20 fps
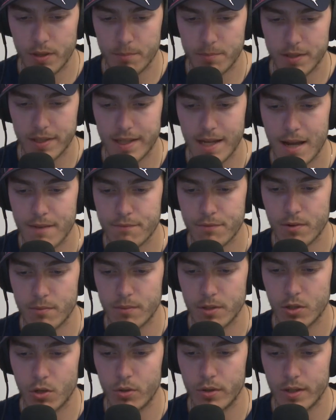up the gap for
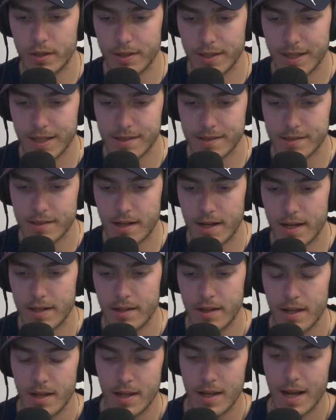him to go in on the
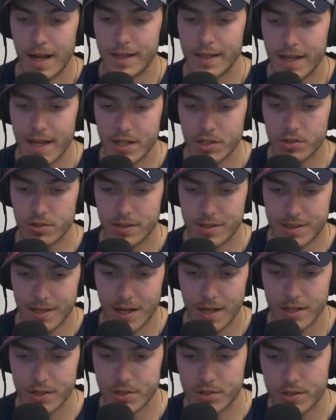inside, and they actually
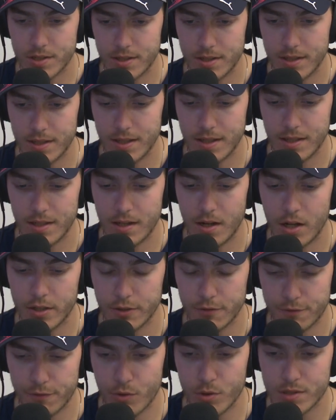touched on
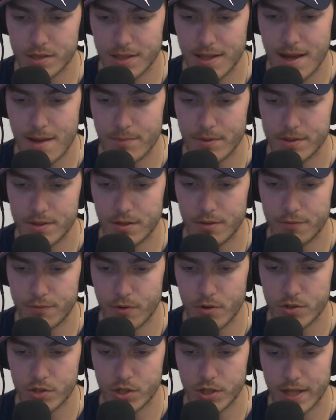the first lap into the
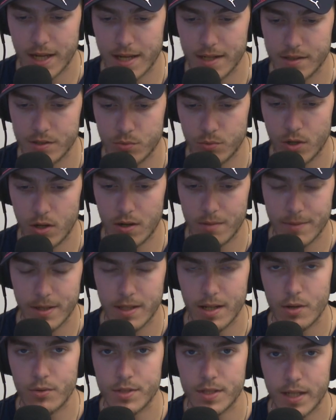first chicane as well. I
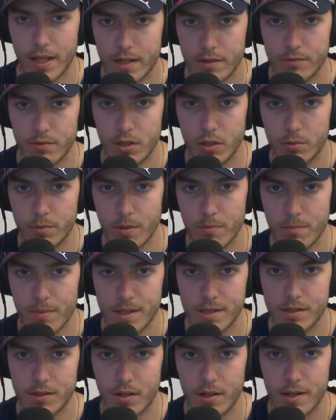mean, that was kind of a little bit
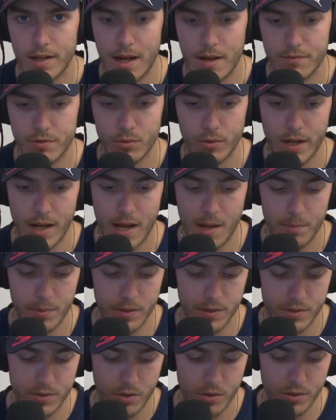missed on after what
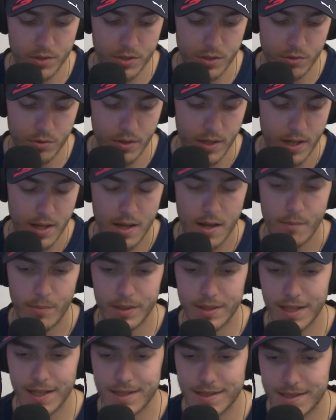happened in turn 2,
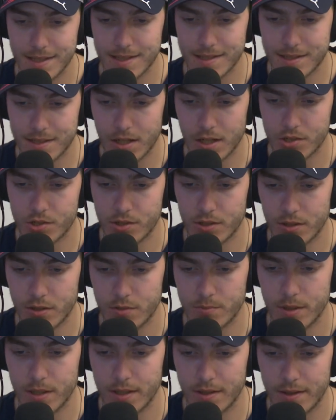but they did touch a
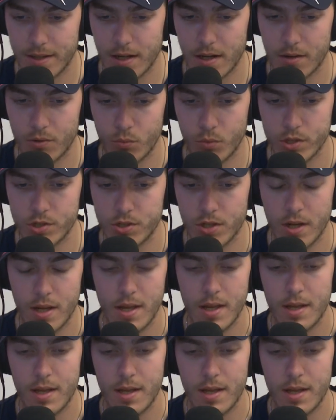little bit in there, which